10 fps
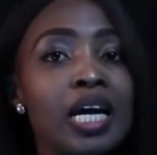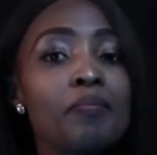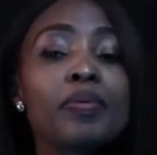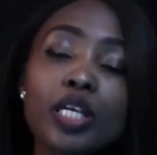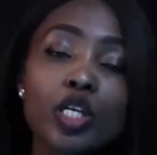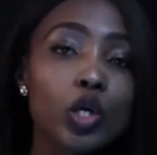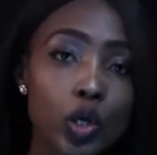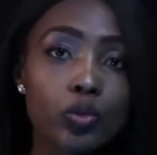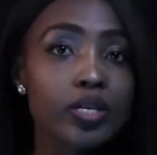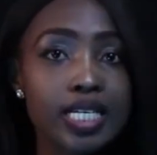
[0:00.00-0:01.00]
Be
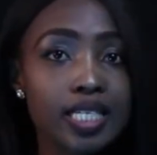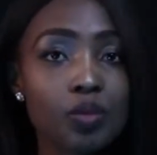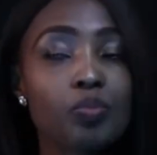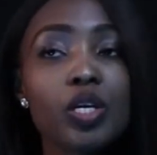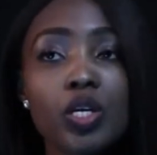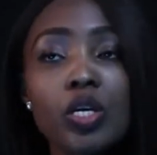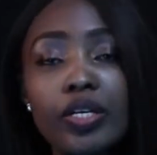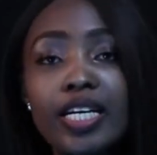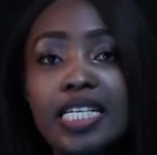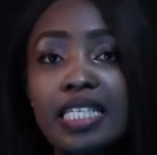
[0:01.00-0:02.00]
curious
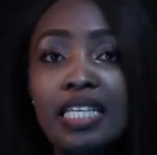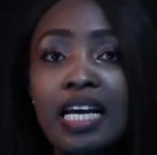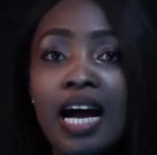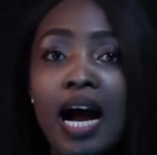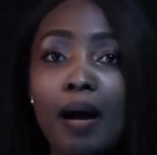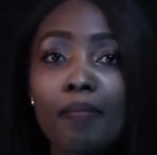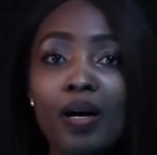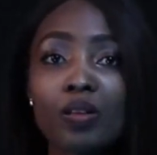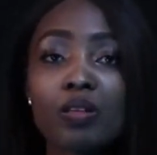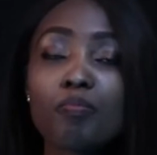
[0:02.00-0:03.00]

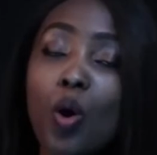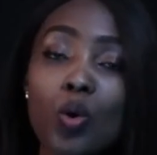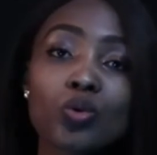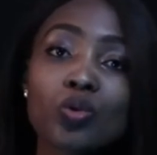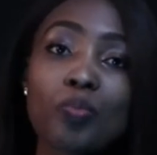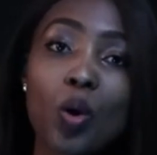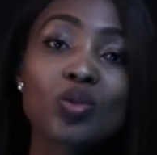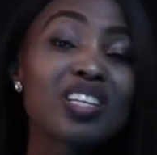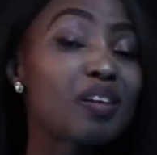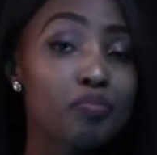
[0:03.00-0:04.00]
about the
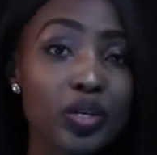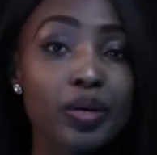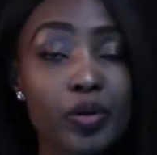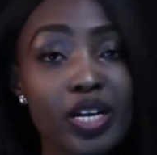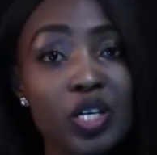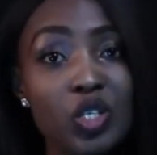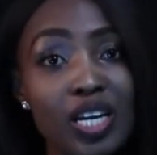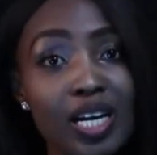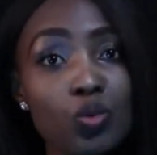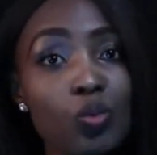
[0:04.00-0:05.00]
post and pre-production
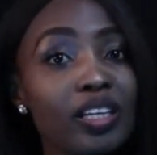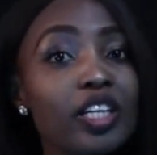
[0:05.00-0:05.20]
as well,